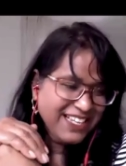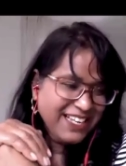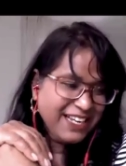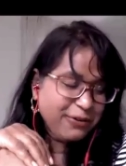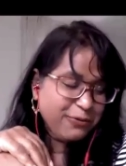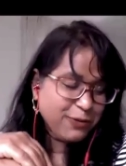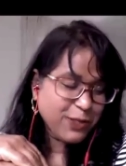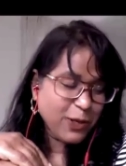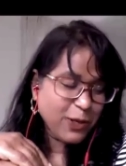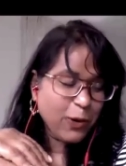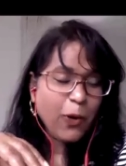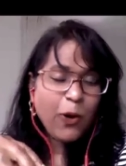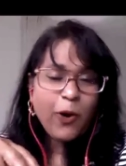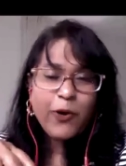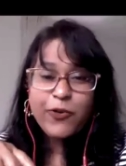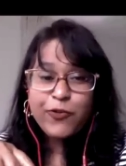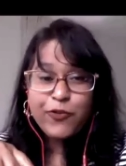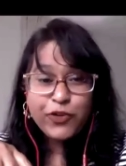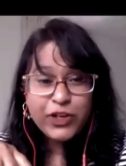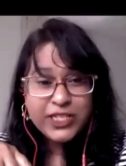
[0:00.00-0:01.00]
it was a lot
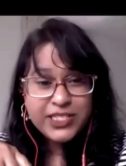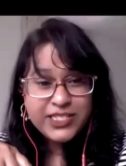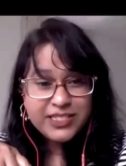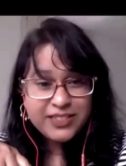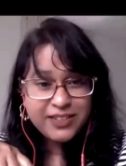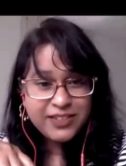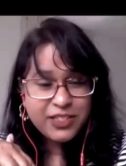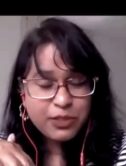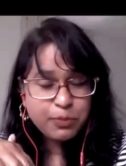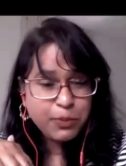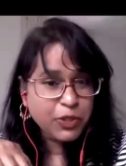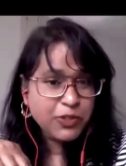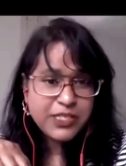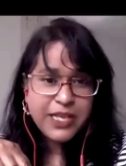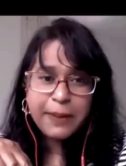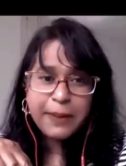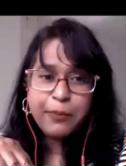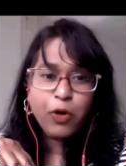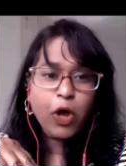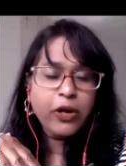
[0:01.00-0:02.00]
of research because
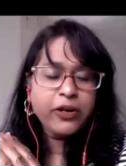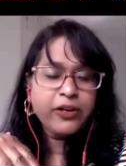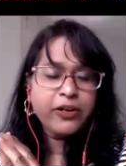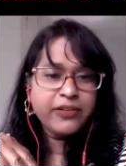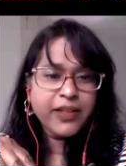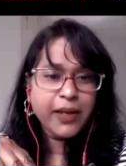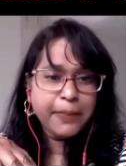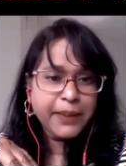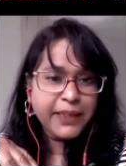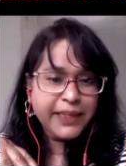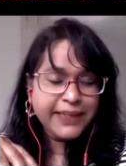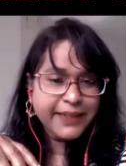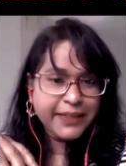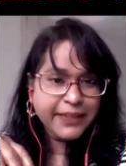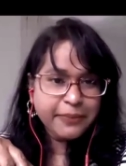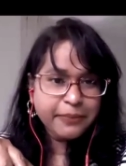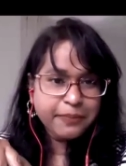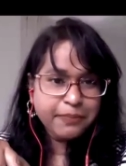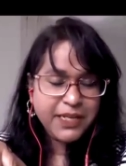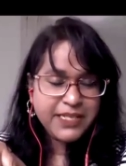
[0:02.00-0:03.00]
i'm not a
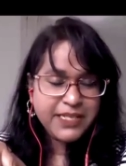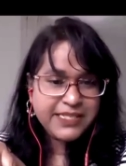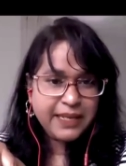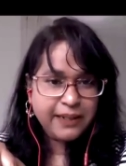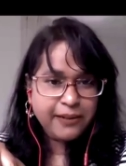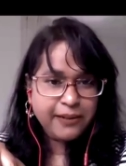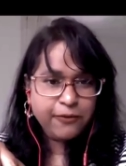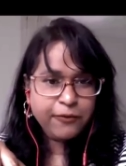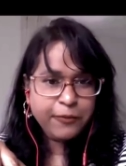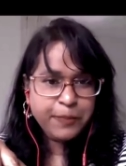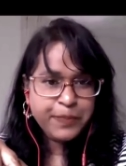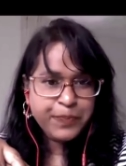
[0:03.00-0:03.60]
tamilian myself